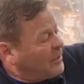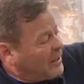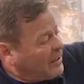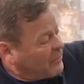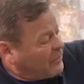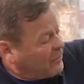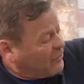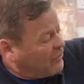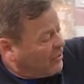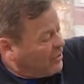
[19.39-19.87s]

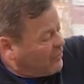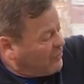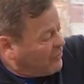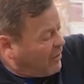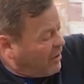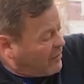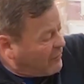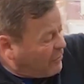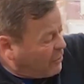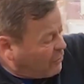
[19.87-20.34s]
out the
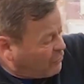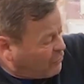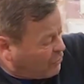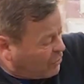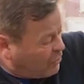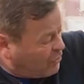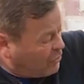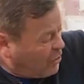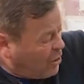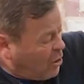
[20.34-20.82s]

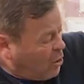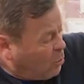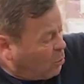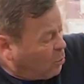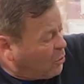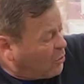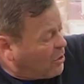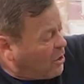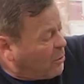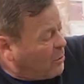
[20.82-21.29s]
T500
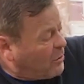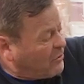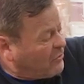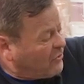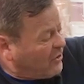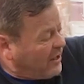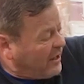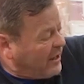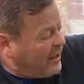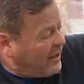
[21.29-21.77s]
will go
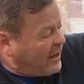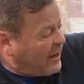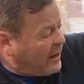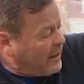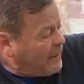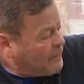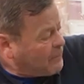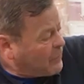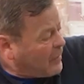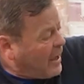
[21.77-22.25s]
into
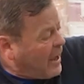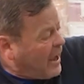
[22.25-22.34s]
here,